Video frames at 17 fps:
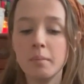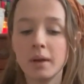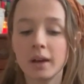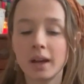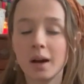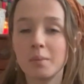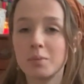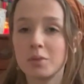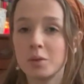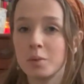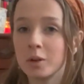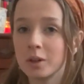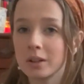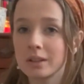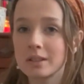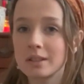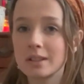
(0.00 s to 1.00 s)
pick up the
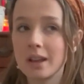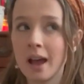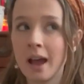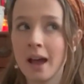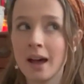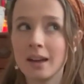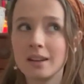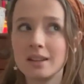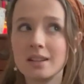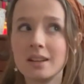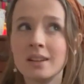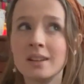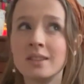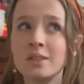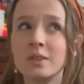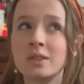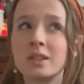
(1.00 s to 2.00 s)
books
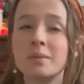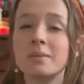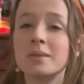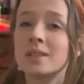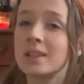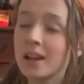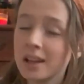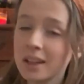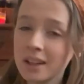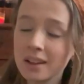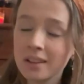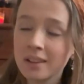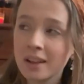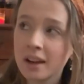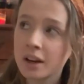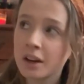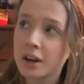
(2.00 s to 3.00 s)
and do some
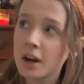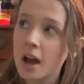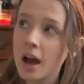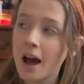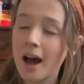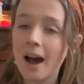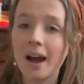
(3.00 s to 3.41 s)
studying there.